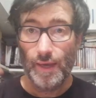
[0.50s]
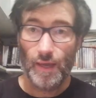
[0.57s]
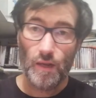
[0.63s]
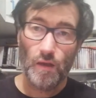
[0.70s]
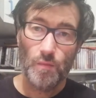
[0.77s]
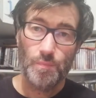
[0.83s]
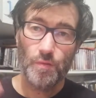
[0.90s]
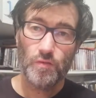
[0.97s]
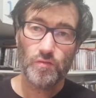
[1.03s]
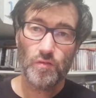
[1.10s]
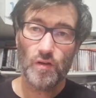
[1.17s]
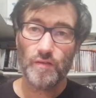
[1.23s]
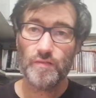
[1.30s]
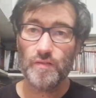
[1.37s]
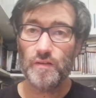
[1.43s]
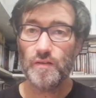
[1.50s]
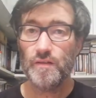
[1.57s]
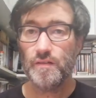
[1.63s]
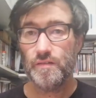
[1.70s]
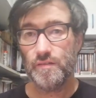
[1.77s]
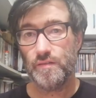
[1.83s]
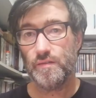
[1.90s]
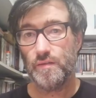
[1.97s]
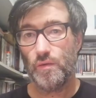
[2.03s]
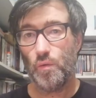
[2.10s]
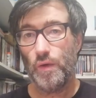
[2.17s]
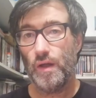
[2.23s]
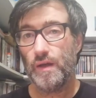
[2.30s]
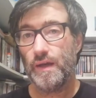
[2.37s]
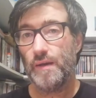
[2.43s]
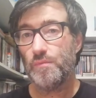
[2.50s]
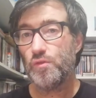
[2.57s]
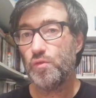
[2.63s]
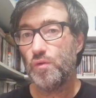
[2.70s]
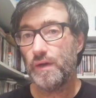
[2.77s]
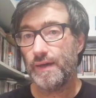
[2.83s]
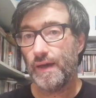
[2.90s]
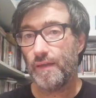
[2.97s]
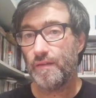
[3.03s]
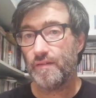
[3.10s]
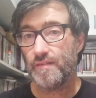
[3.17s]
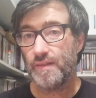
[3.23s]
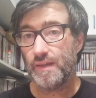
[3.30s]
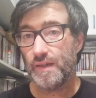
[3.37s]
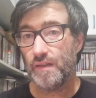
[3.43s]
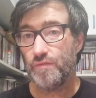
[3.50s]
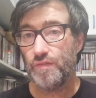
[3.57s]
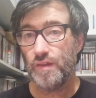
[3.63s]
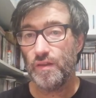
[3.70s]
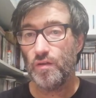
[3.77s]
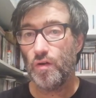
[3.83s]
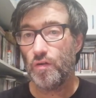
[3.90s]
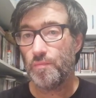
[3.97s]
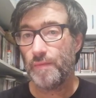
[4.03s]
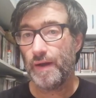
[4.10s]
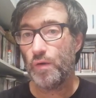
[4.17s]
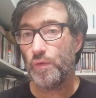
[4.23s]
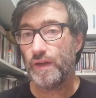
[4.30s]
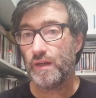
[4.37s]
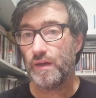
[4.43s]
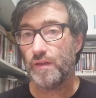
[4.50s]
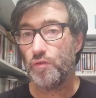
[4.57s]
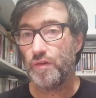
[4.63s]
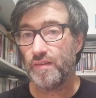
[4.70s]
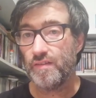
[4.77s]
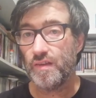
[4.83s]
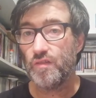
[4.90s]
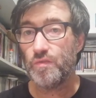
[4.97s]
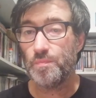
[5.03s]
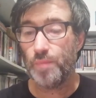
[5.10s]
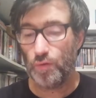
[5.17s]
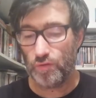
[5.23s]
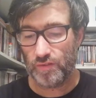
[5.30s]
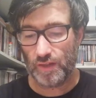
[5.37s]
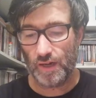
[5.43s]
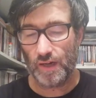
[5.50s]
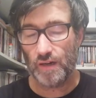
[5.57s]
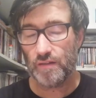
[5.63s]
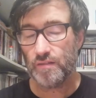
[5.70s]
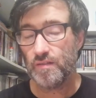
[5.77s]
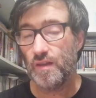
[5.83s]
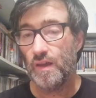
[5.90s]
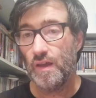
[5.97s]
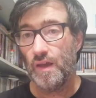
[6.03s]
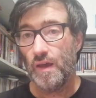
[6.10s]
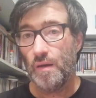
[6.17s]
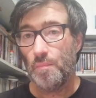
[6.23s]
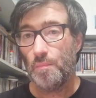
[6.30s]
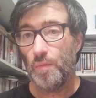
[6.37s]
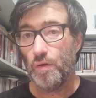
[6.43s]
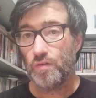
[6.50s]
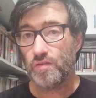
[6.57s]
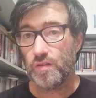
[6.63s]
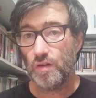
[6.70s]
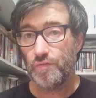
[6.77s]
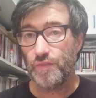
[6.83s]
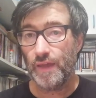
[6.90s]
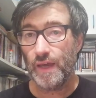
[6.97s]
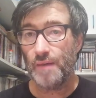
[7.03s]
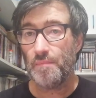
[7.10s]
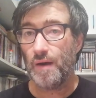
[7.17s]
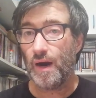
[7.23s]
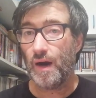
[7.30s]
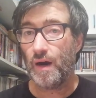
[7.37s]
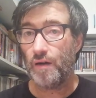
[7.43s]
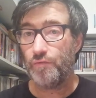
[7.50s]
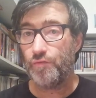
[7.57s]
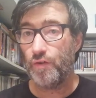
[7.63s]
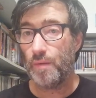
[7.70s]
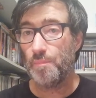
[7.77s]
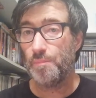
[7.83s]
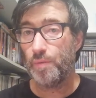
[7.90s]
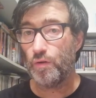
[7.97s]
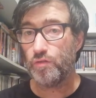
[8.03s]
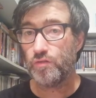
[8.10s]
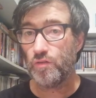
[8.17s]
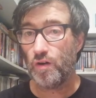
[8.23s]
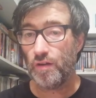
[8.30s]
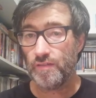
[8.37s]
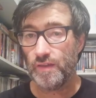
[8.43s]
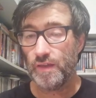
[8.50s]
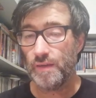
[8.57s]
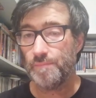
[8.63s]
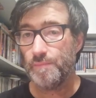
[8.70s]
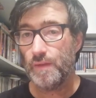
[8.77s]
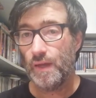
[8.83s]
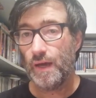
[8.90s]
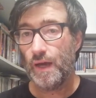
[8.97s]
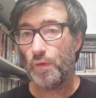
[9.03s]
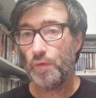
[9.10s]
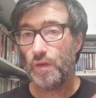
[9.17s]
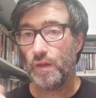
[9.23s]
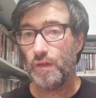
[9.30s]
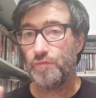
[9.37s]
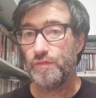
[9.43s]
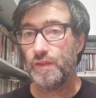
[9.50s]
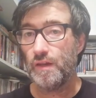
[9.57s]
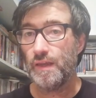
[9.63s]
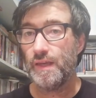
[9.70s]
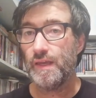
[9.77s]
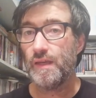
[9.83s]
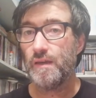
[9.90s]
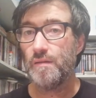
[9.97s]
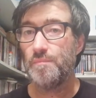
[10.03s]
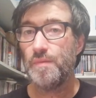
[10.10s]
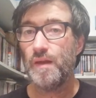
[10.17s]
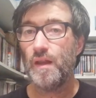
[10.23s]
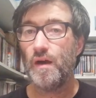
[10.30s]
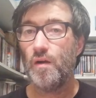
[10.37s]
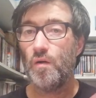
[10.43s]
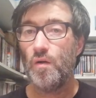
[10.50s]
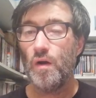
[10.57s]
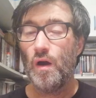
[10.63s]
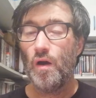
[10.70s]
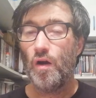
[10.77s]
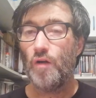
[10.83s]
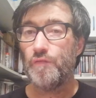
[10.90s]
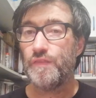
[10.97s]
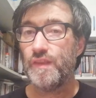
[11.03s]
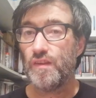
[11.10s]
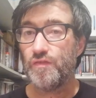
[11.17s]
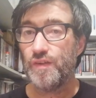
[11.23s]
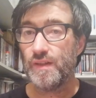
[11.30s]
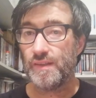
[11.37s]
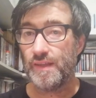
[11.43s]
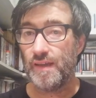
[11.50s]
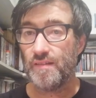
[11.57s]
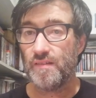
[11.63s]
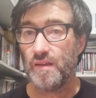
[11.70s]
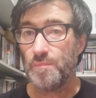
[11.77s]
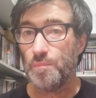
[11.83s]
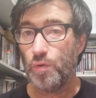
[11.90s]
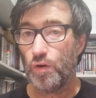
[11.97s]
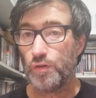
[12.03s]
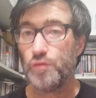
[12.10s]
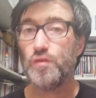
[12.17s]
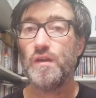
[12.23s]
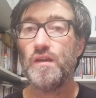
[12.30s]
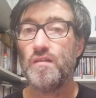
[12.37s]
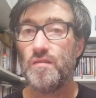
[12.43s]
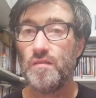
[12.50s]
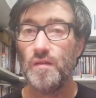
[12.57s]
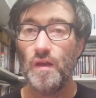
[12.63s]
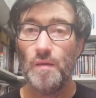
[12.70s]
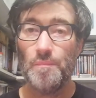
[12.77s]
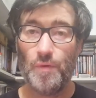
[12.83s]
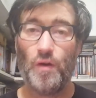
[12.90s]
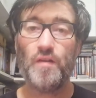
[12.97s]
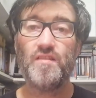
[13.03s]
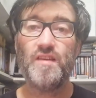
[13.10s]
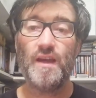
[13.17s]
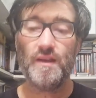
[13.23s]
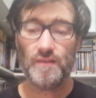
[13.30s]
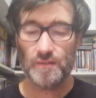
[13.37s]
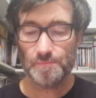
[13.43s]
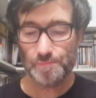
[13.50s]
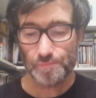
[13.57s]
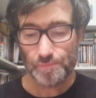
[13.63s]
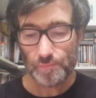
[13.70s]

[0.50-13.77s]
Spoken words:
Hello Postcrossers, welcome to another Sunday video of my weekly received postcards. Most of them are from Postcrossing. I will leave the link below of this fantastic Portuguese project.